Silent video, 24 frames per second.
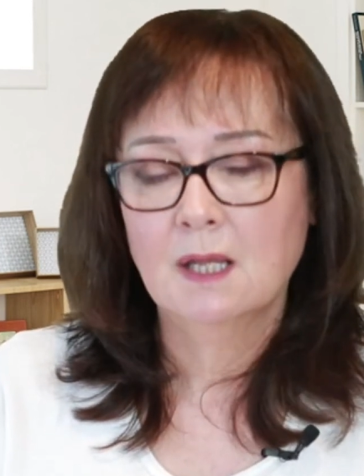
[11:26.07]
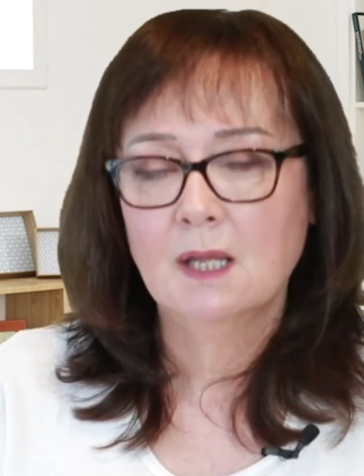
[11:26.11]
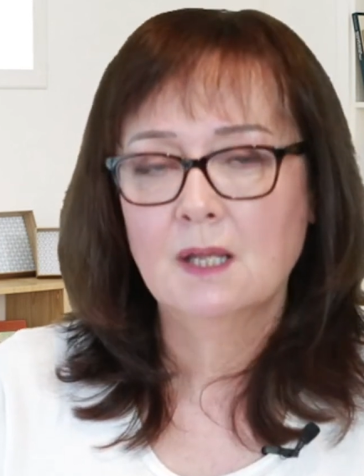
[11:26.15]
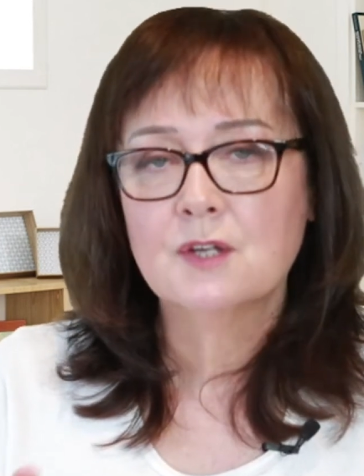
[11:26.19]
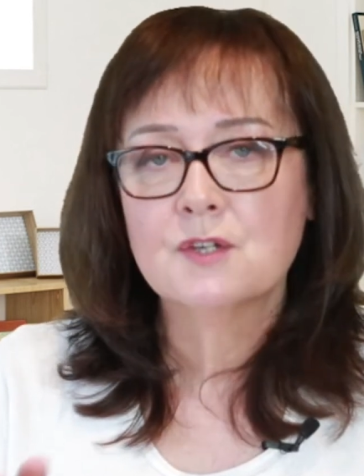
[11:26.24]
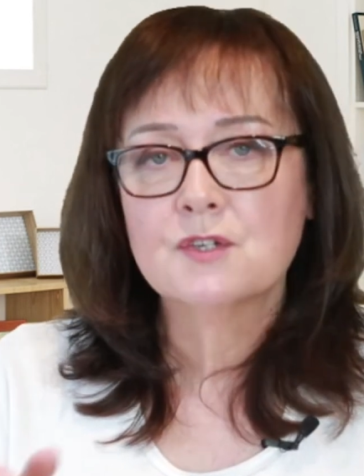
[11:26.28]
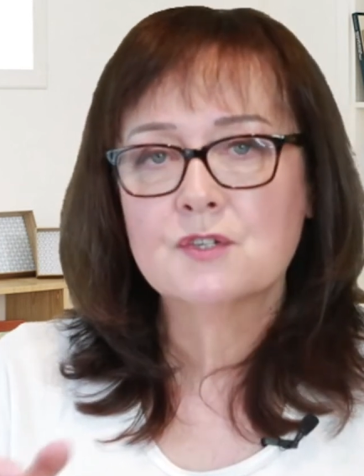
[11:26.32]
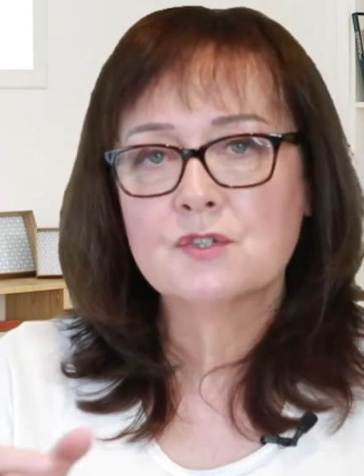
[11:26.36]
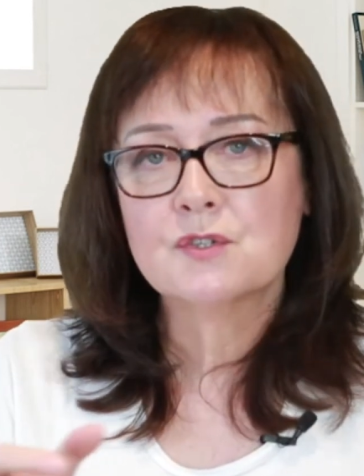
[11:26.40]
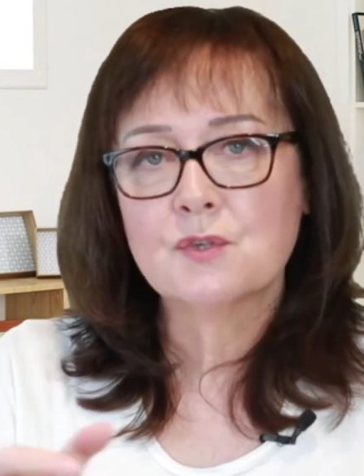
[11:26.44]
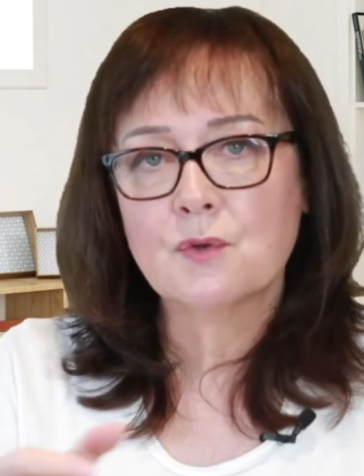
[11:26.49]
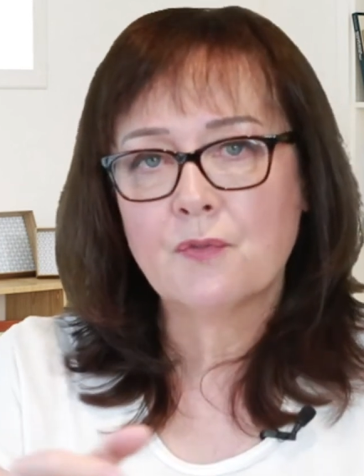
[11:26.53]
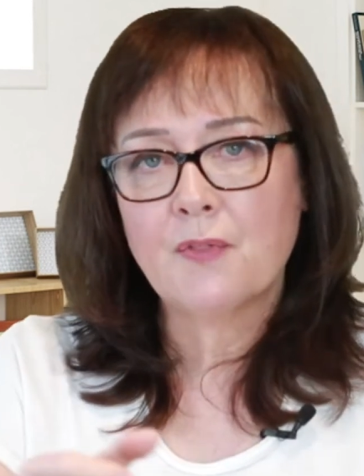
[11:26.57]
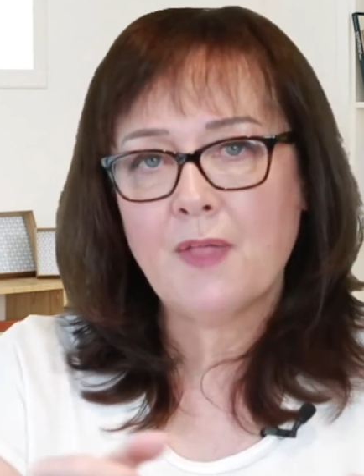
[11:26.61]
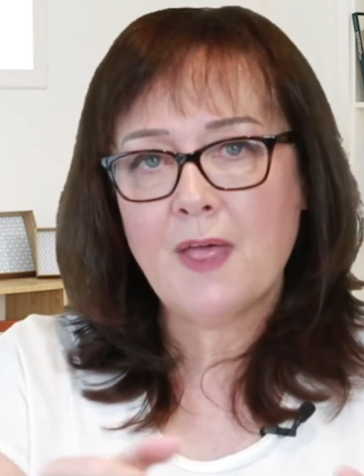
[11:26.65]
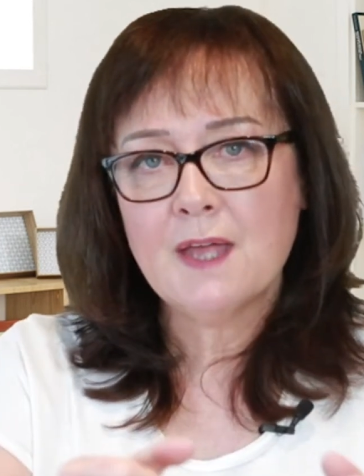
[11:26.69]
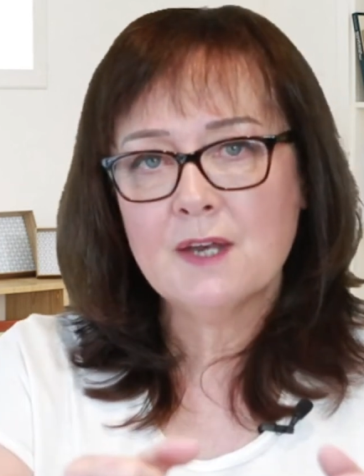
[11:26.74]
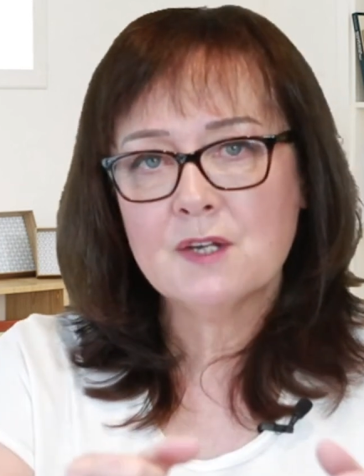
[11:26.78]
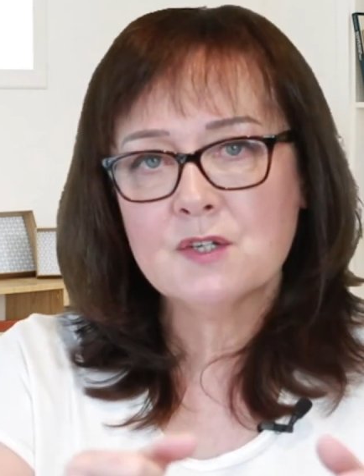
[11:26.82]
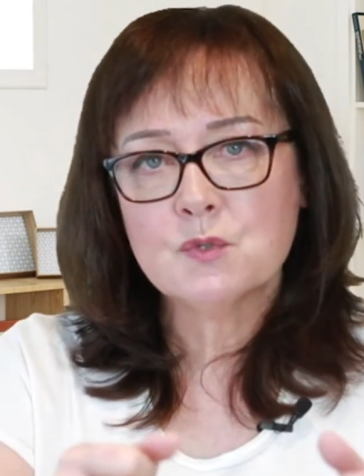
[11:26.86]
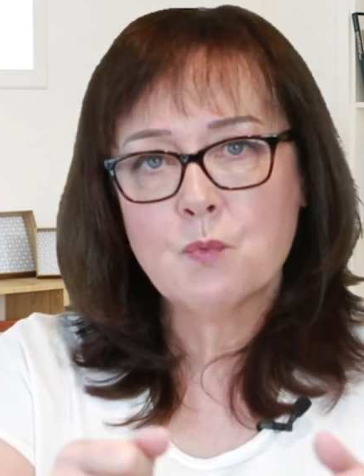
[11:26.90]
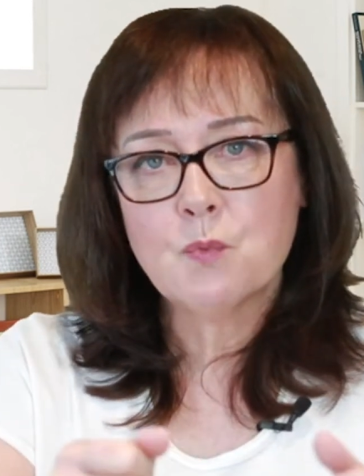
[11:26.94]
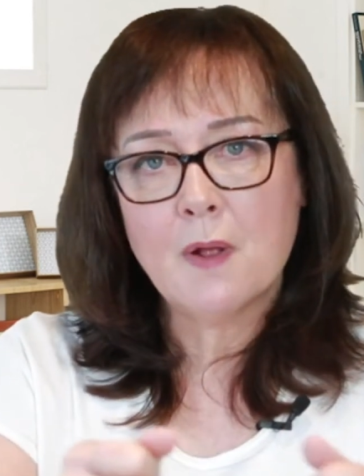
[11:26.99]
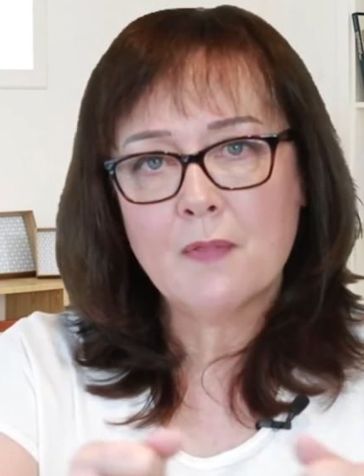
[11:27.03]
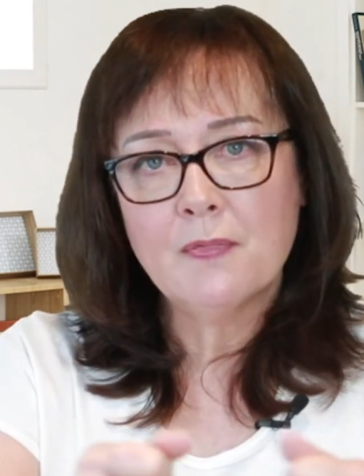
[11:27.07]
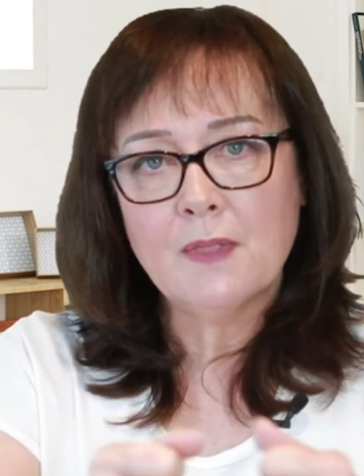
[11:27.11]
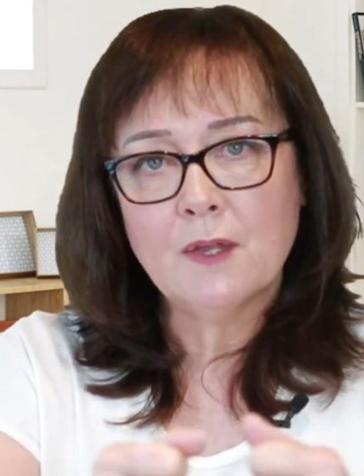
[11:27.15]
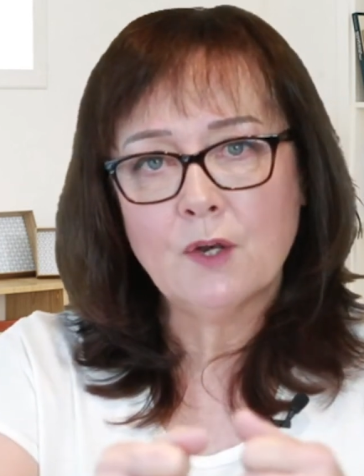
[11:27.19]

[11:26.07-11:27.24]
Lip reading: So that is one that